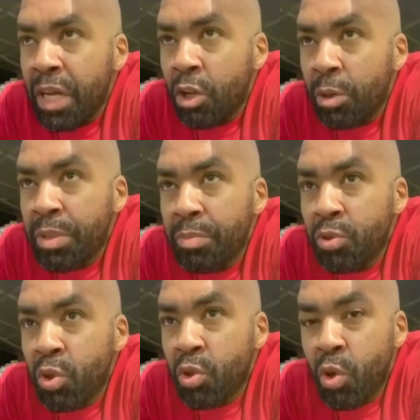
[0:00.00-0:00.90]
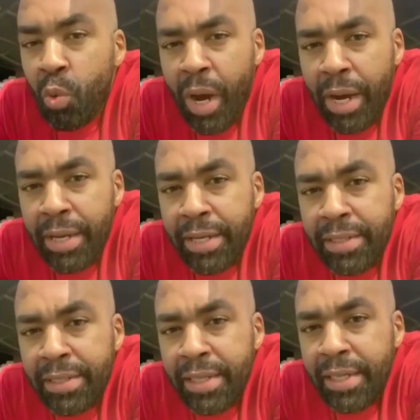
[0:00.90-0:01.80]
A lot of people don't know
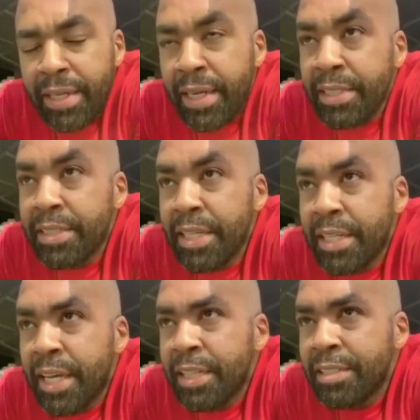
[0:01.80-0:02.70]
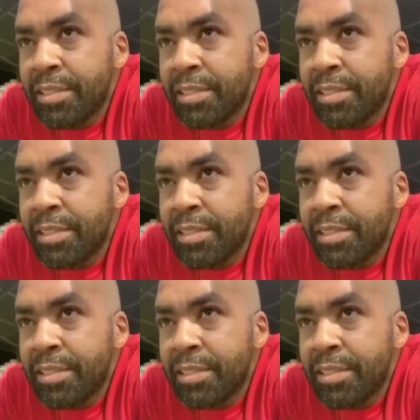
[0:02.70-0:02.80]
why I say that.